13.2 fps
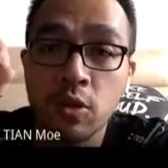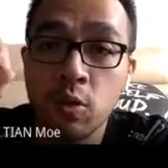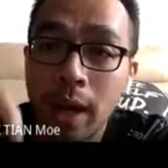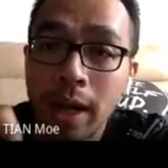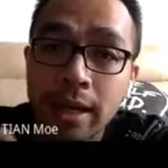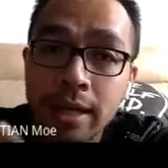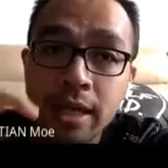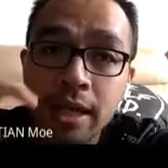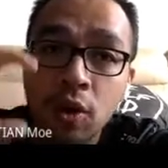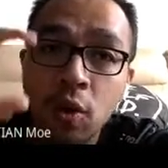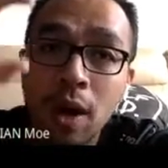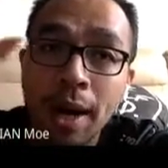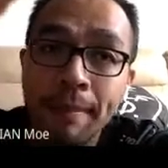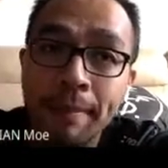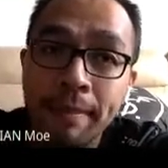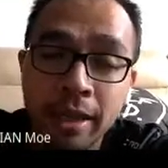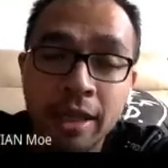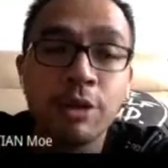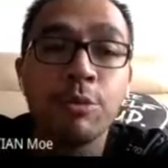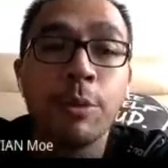Why does it go up the
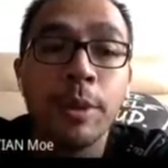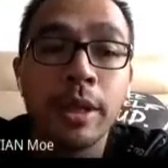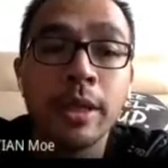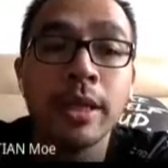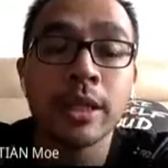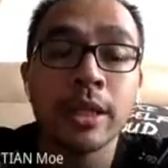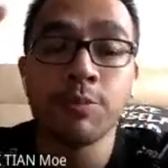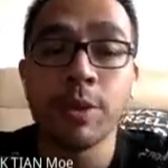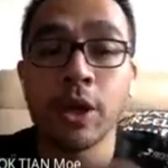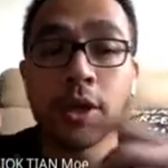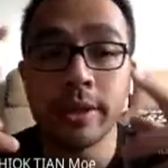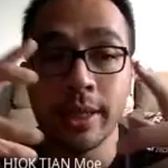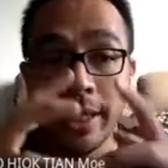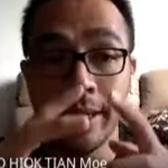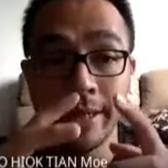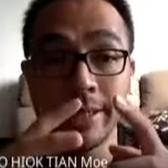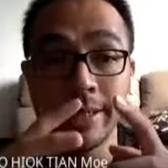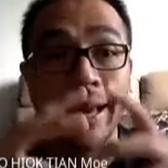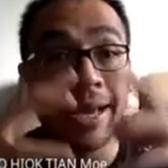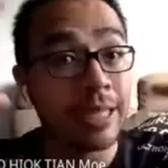thermometer? It's because it
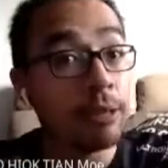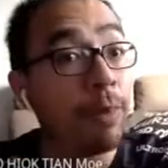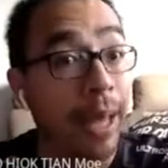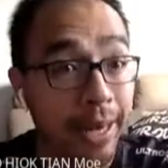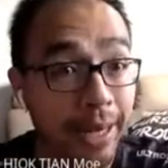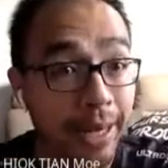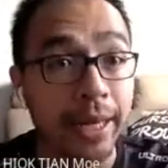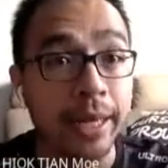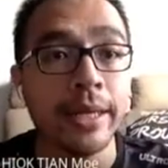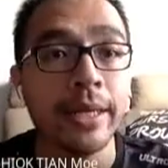is expanding.